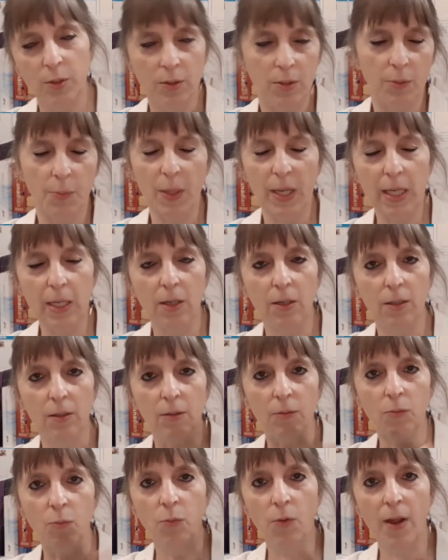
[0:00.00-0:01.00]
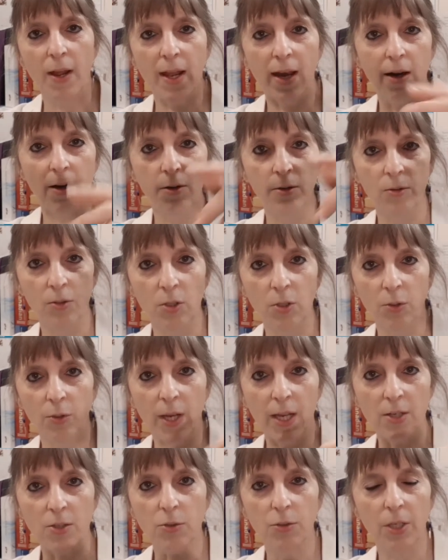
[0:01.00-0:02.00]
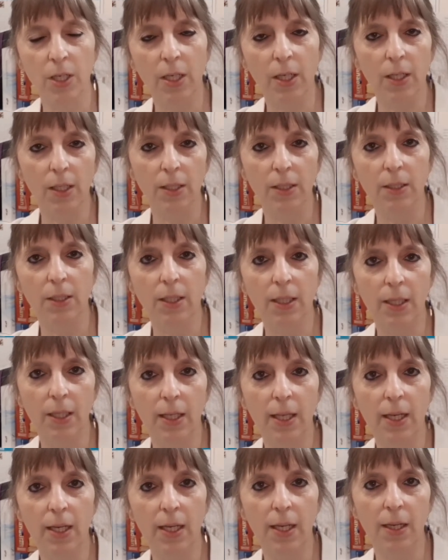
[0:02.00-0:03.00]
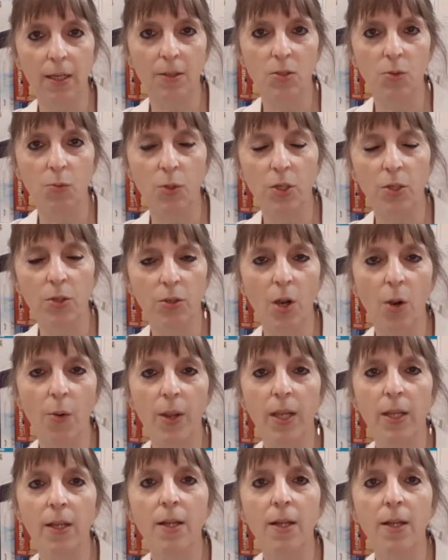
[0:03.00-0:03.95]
depending on how you're entering and getting to where you're going.